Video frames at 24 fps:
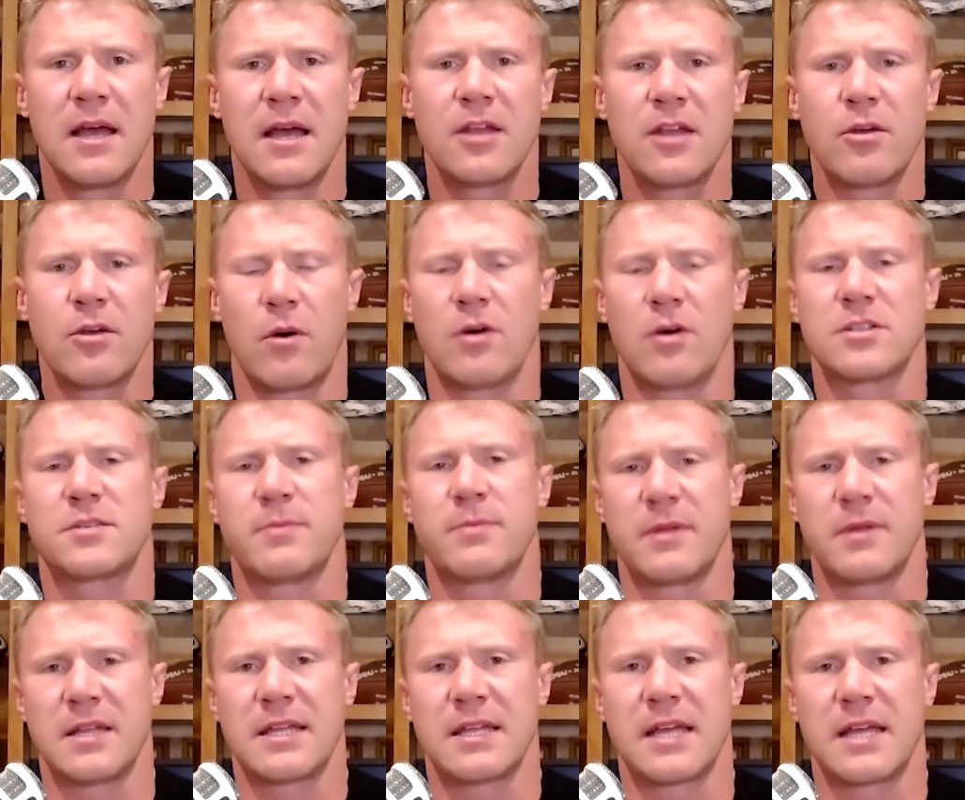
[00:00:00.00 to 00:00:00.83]
You know,
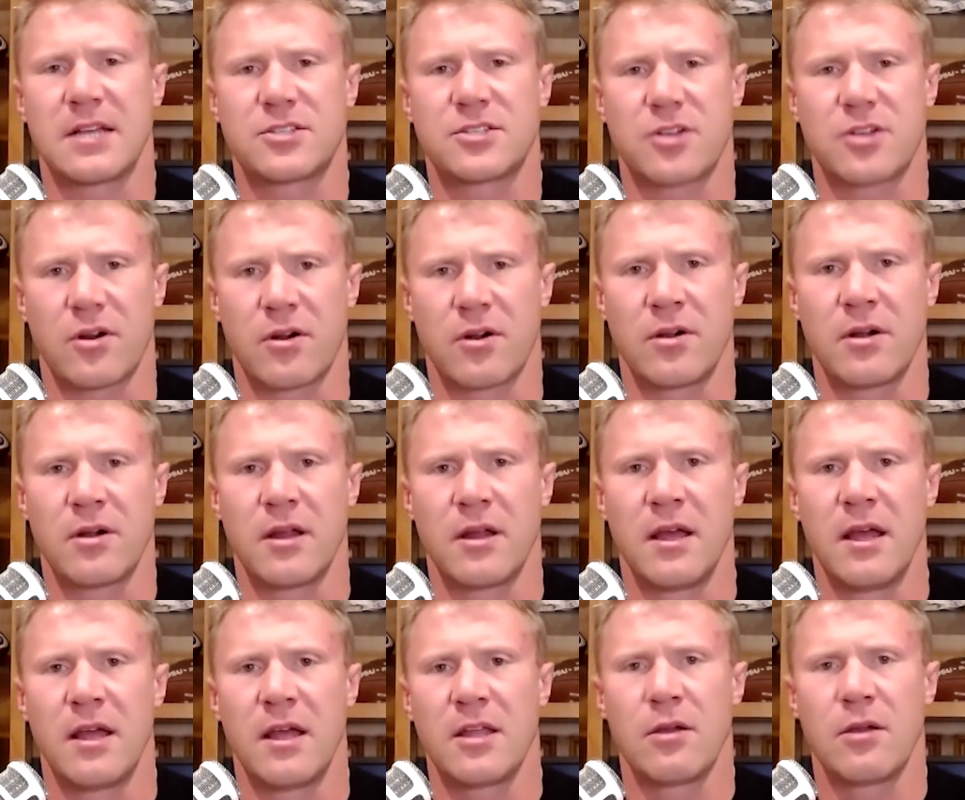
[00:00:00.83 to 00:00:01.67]
ultimately gets hurt.
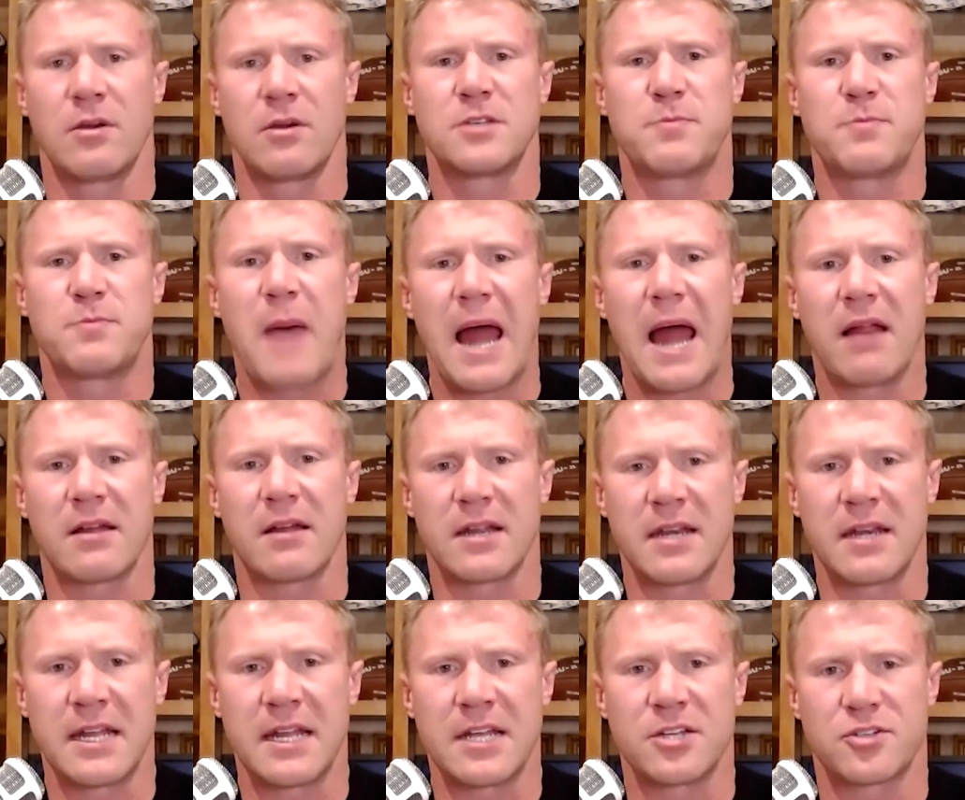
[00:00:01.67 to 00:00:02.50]
You know, he's battling
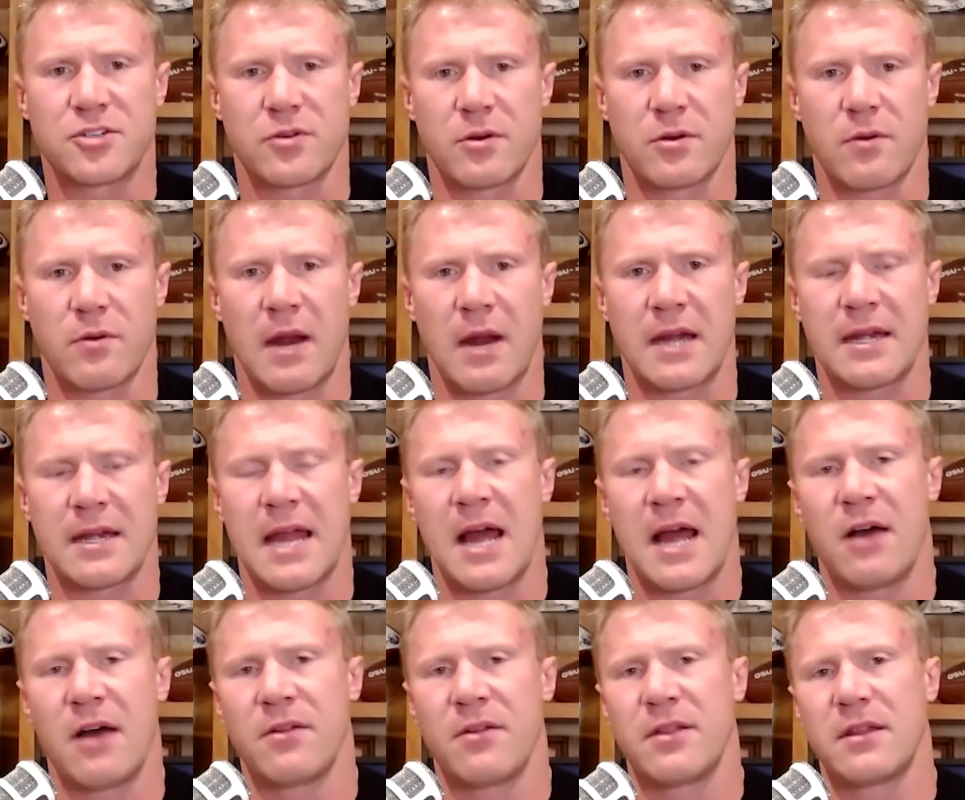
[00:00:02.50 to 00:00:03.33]
a knee injury right
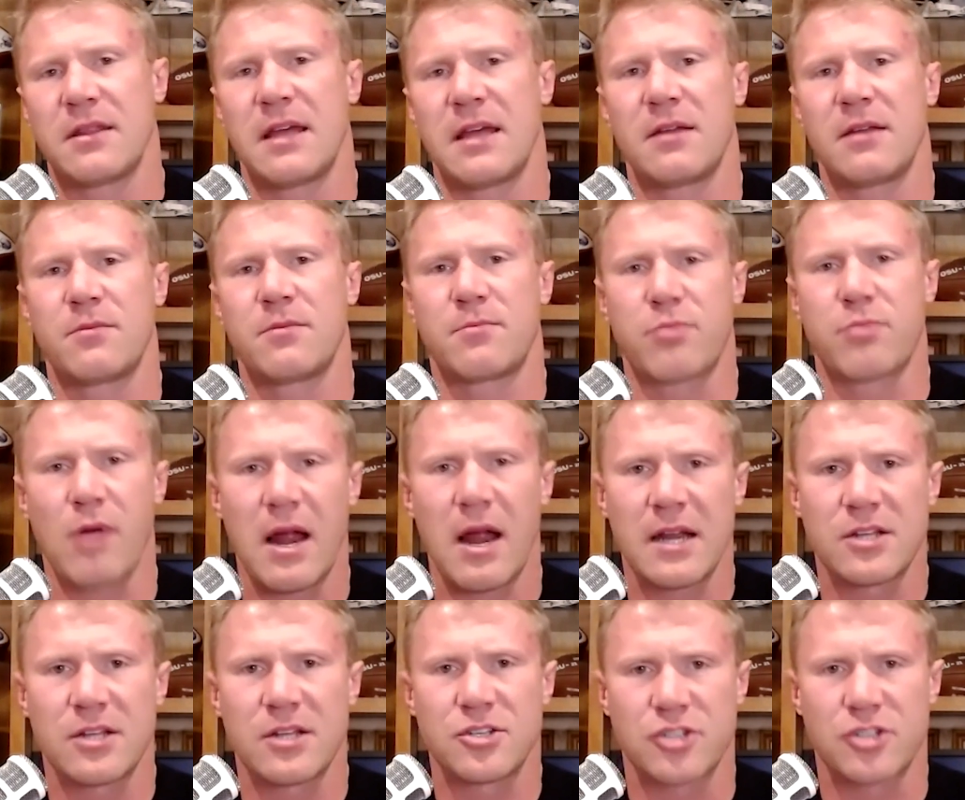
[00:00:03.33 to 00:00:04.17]
now. They
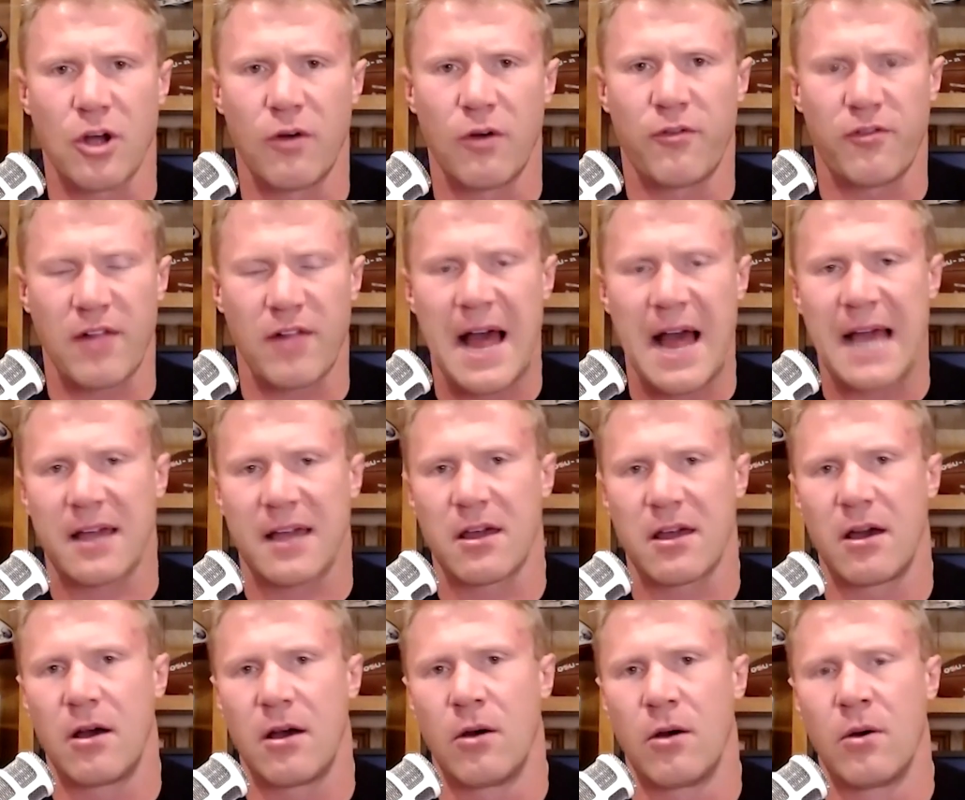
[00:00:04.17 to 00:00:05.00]
brought in Joe
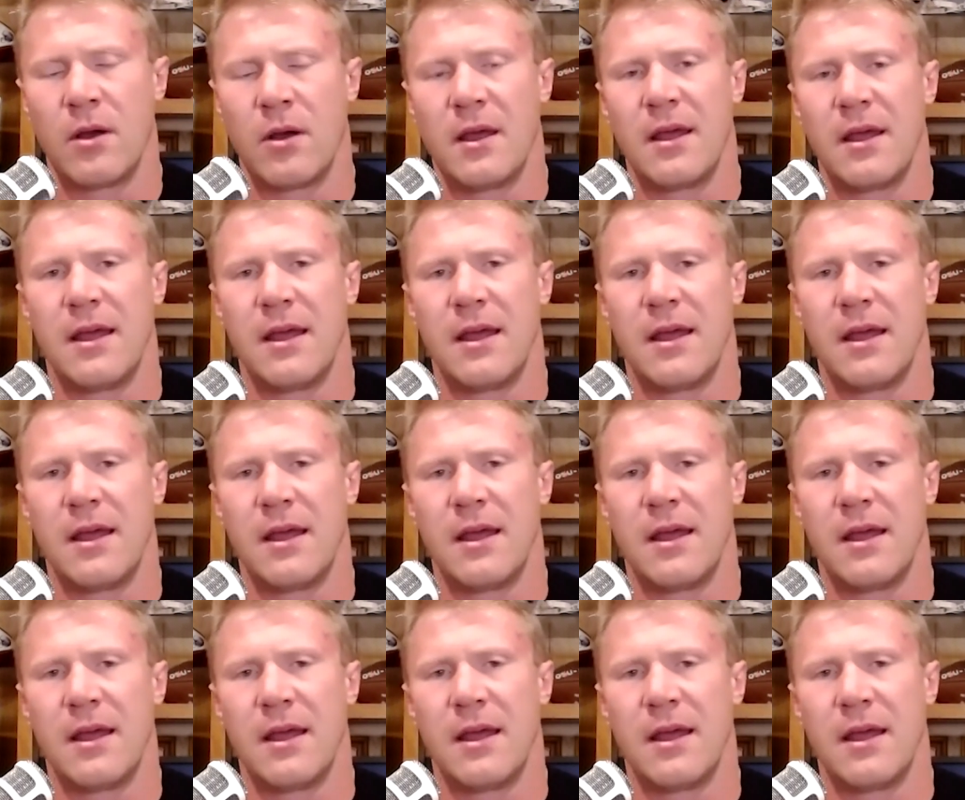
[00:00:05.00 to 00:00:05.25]
Flacco,